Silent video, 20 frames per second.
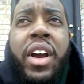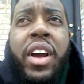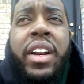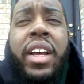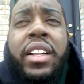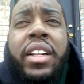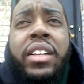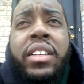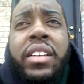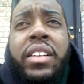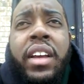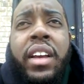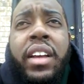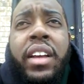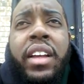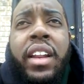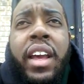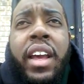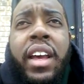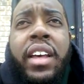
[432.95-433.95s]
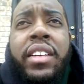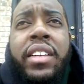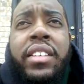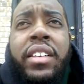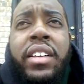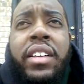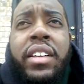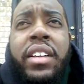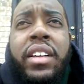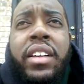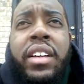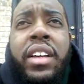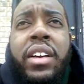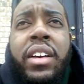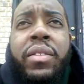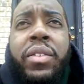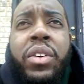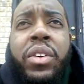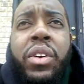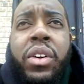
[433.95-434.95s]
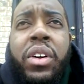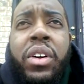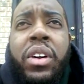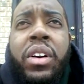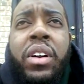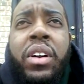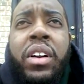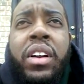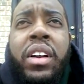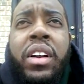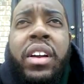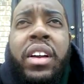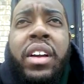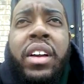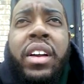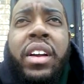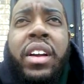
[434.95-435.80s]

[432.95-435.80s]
try not to take it as if you're